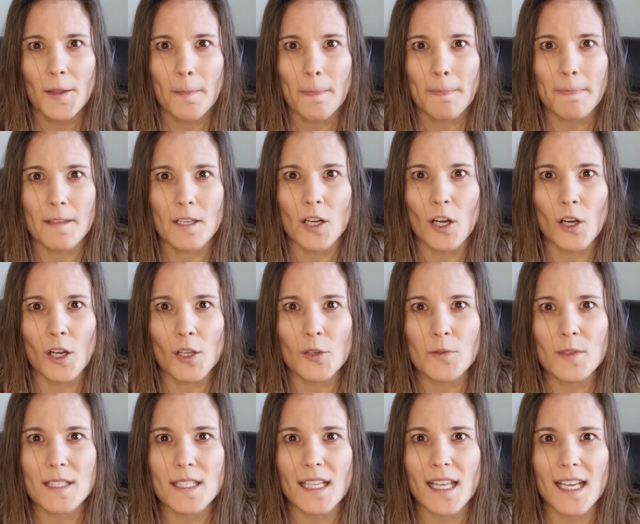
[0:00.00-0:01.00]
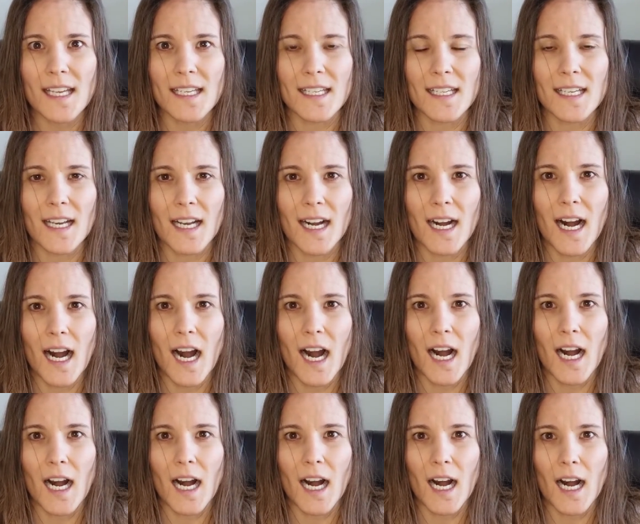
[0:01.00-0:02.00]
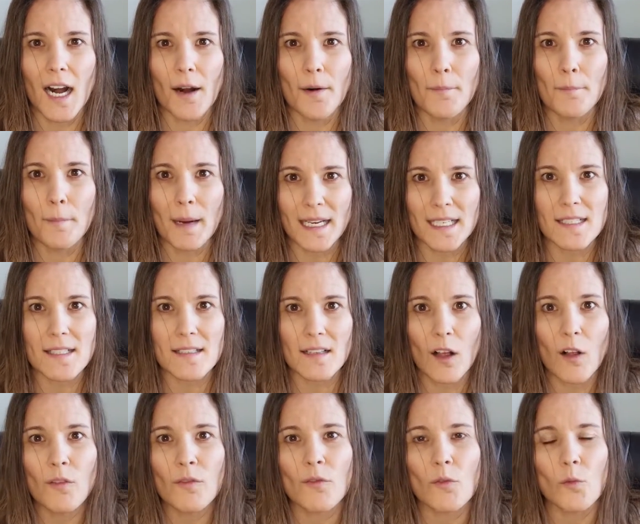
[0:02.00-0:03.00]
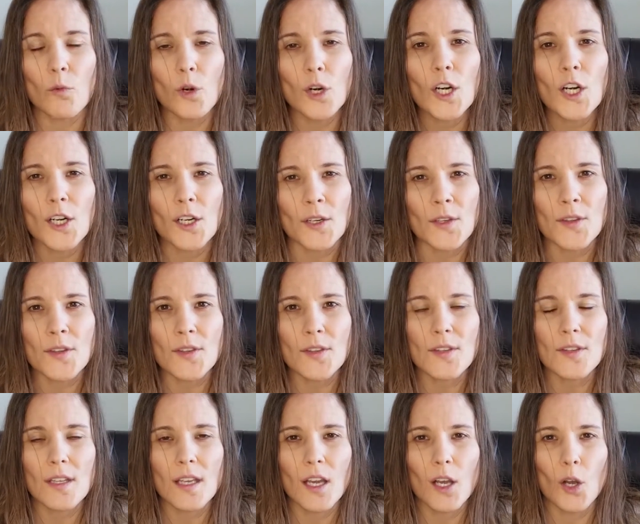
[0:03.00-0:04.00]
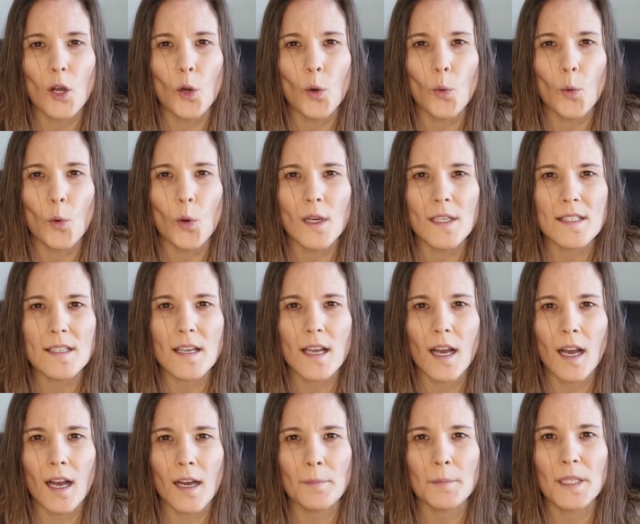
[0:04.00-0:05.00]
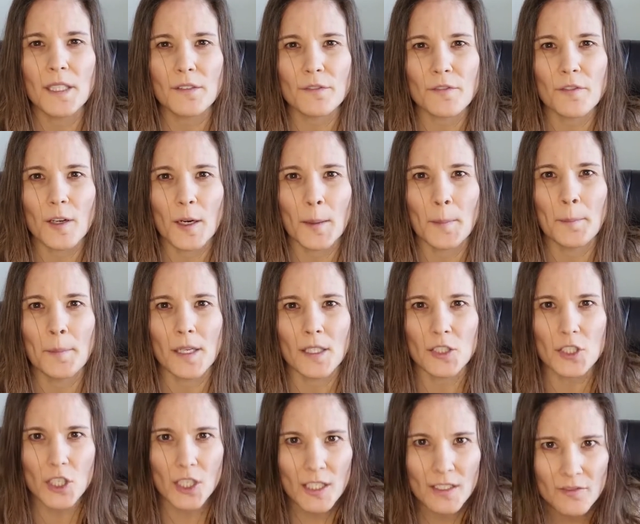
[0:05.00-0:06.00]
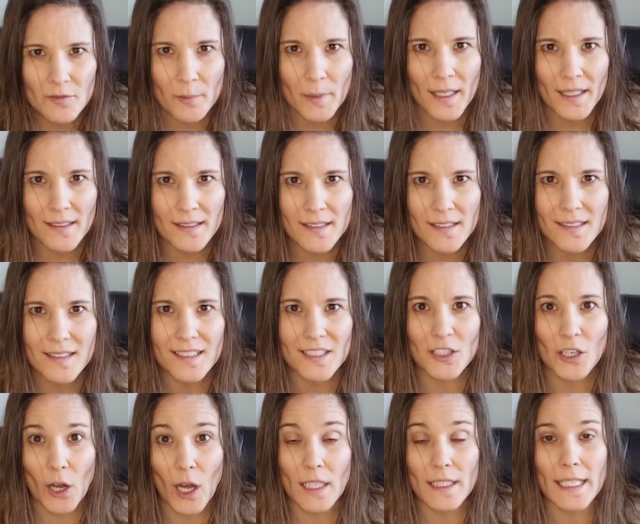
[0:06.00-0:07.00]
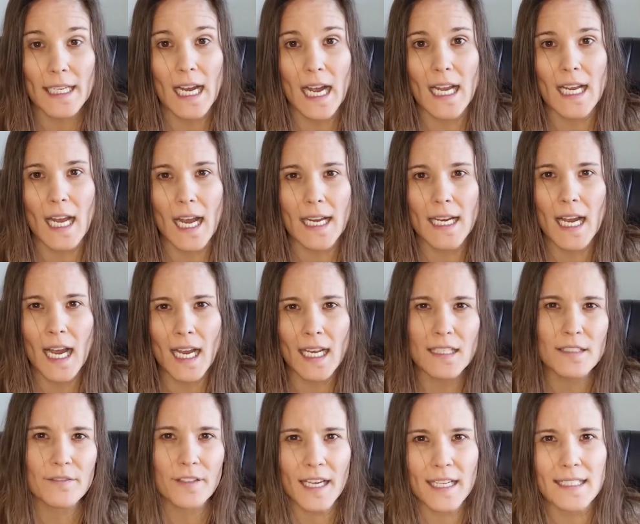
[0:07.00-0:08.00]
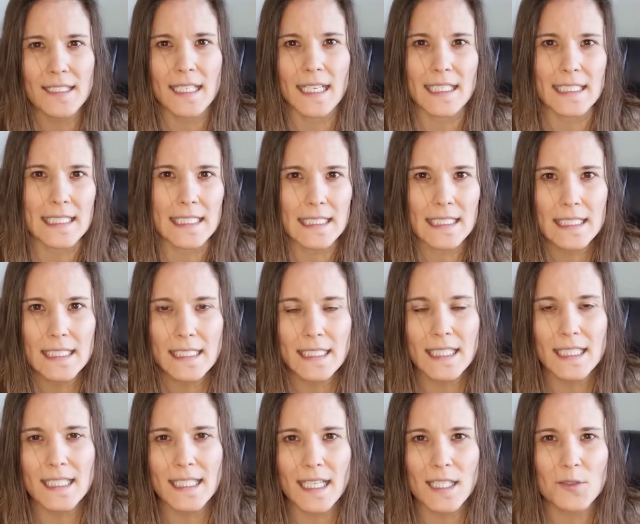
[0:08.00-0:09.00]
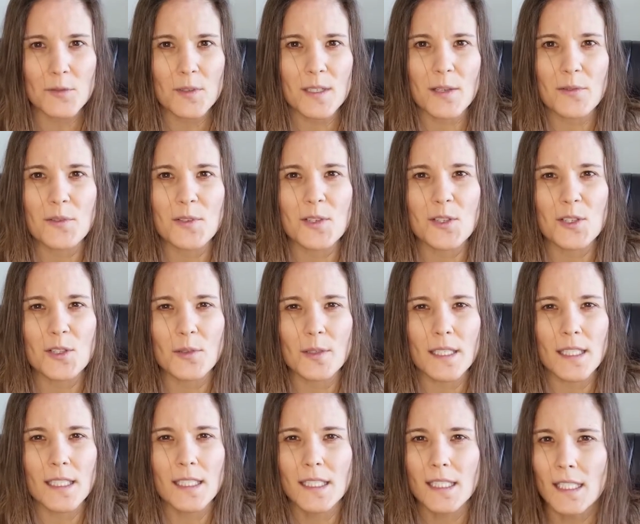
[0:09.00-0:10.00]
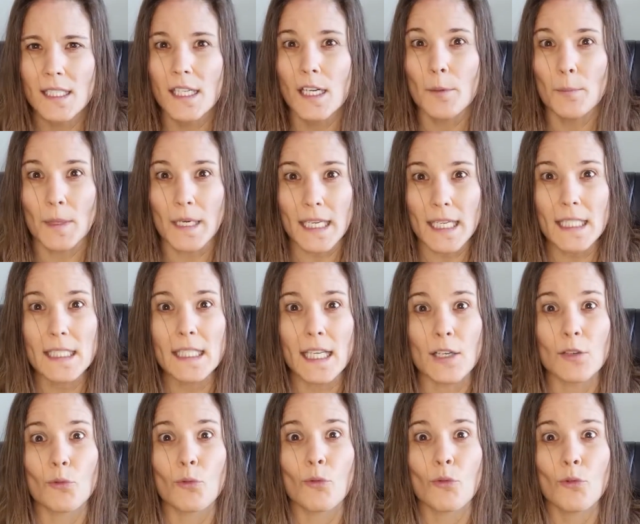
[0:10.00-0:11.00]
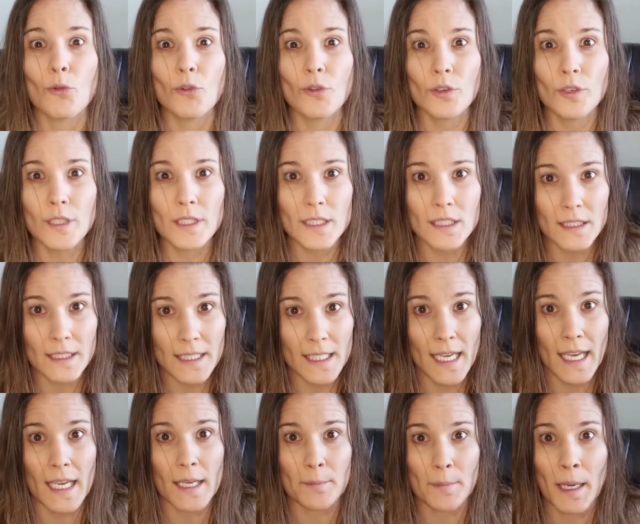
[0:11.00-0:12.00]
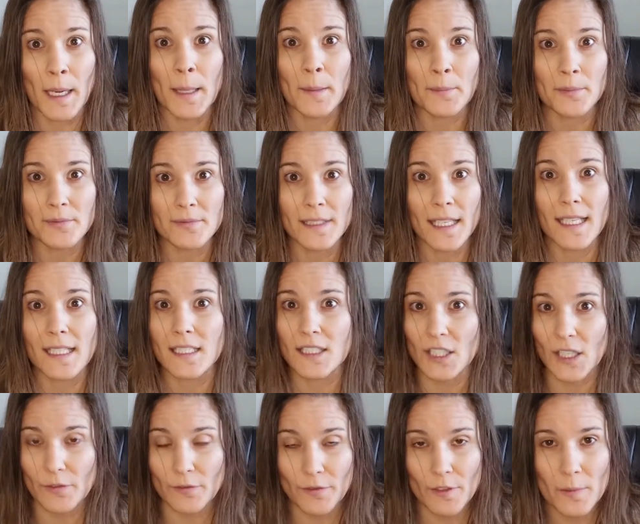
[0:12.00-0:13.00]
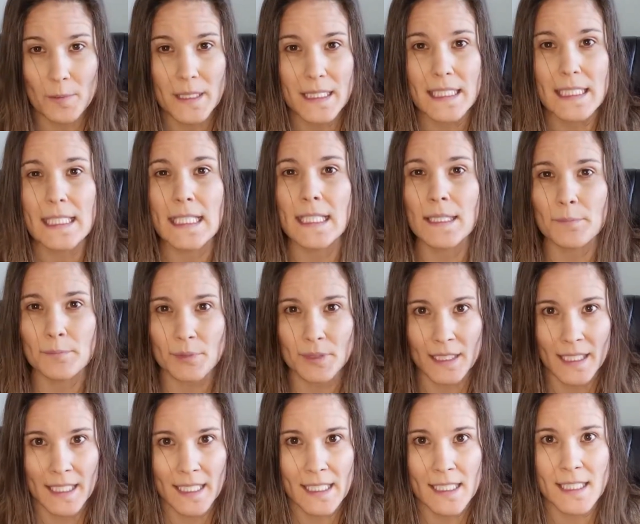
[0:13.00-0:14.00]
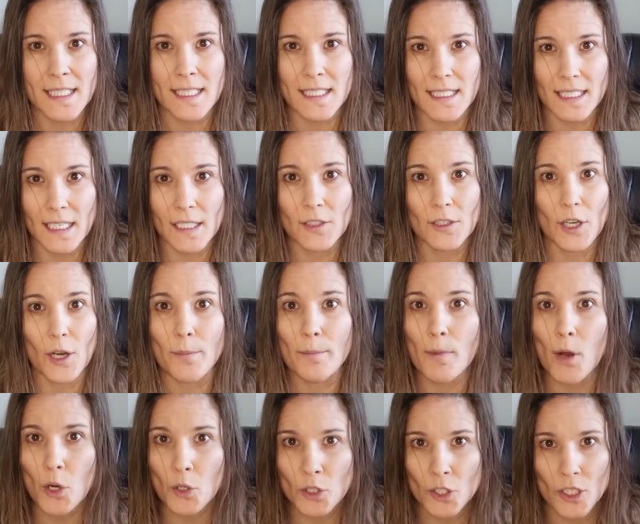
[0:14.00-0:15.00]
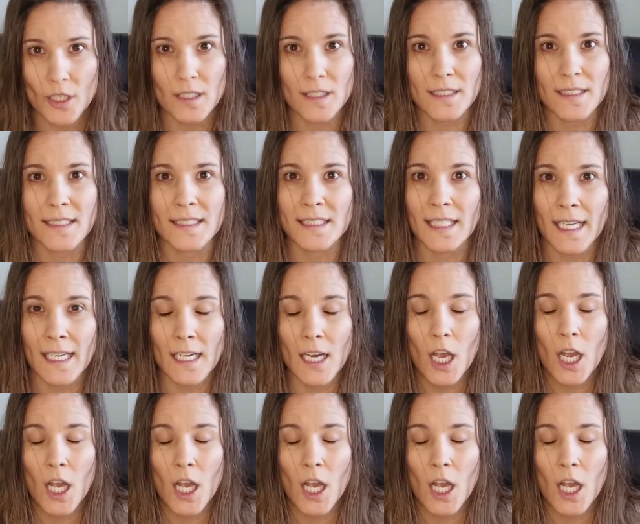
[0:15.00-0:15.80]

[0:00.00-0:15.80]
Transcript: it was like my self-worth was coming from achievement. Like I kind of had an idea that that's what I was doing, but it like really came up like from a deep place, emotionally, like